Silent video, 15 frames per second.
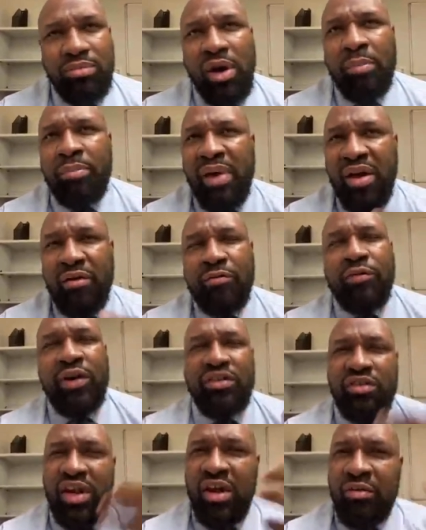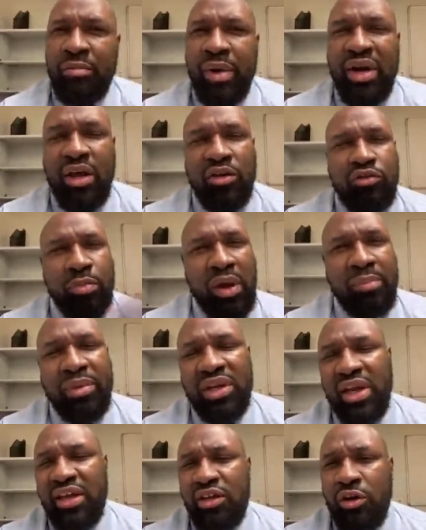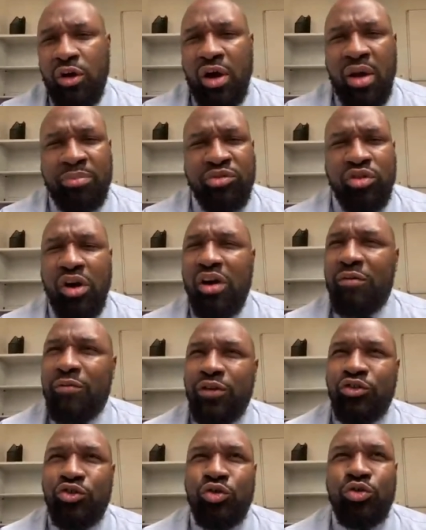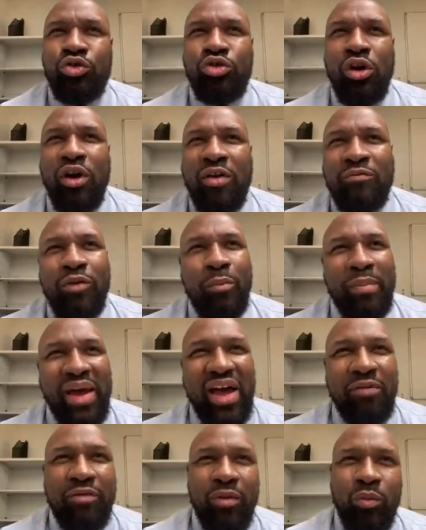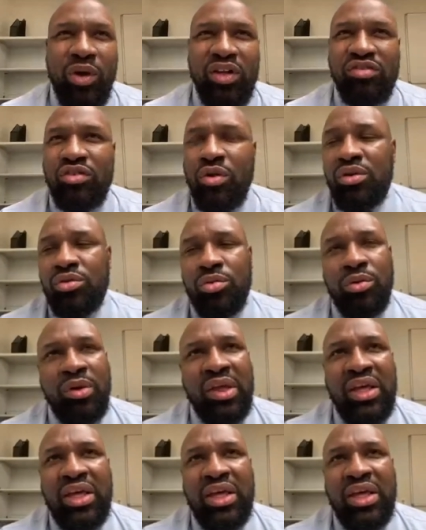I'm paraphrasing. Everybody else might be like, yo, I'm sorry for Jew. You know, I feel bad for what he's going through.